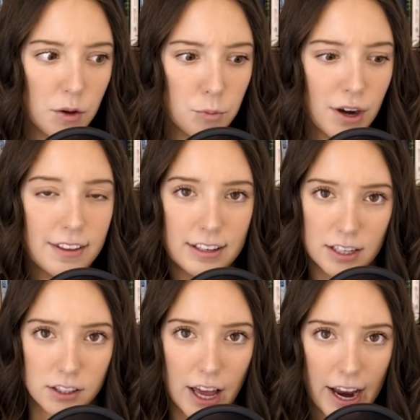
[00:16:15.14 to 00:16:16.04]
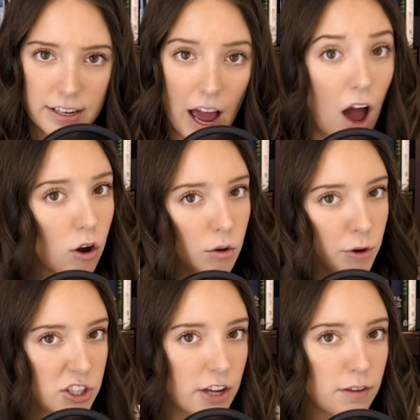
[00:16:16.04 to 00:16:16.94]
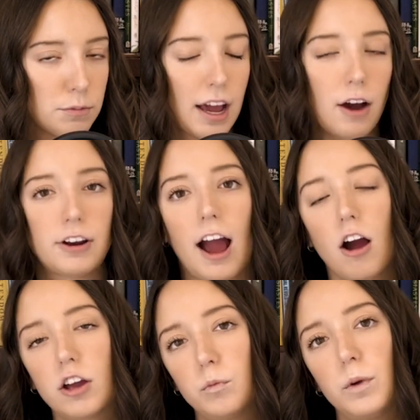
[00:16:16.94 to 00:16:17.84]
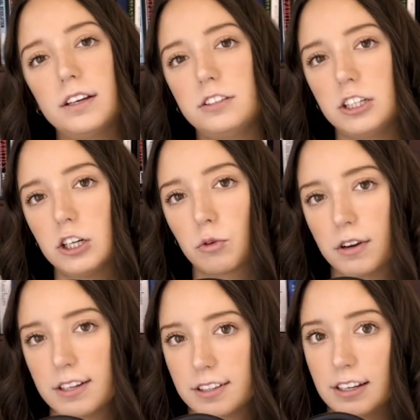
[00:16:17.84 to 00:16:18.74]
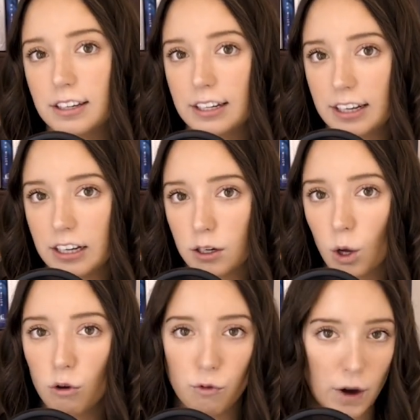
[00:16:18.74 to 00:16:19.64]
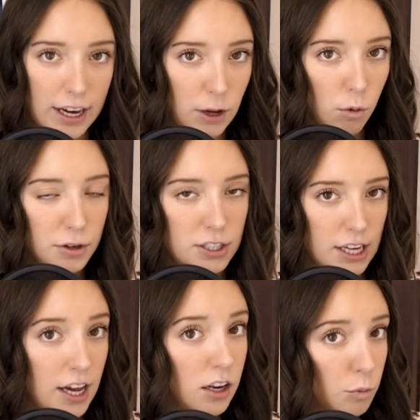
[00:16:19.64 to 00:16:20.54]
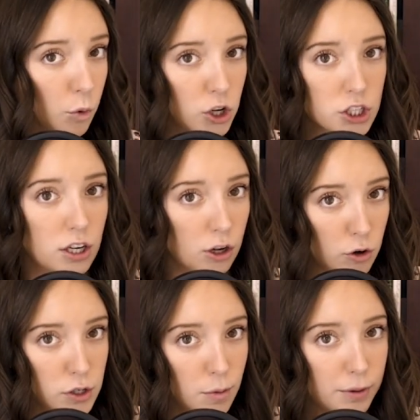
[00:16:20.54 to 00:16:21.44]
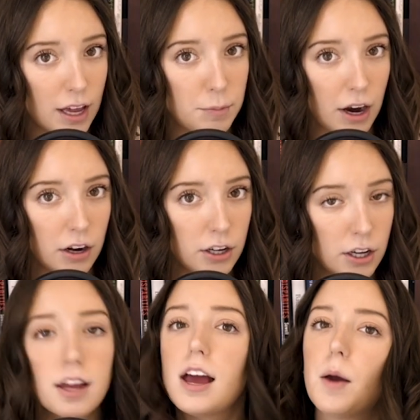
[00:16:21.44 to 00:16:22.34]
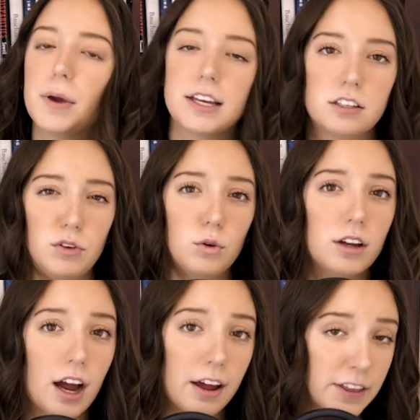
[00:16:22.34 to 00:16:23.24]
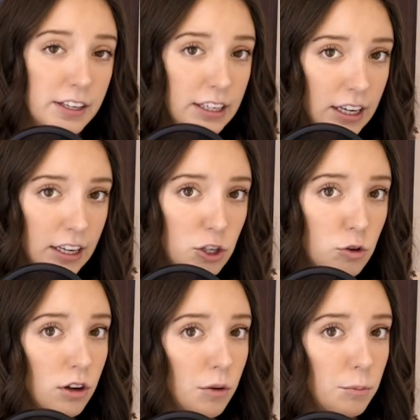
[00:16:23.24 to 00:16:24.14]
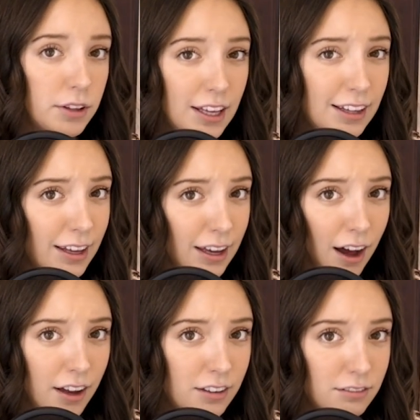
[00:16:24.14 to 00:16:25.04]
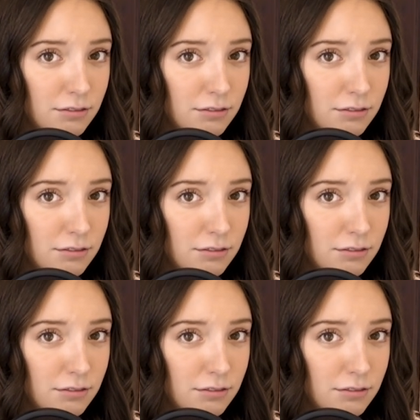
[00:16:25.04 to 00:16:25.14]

bring that to light? How can we shut them down? How can we decrease the need for any woman to get an abortion and go to a Planned Parenthood? Because if you can cut the need, you can completely cut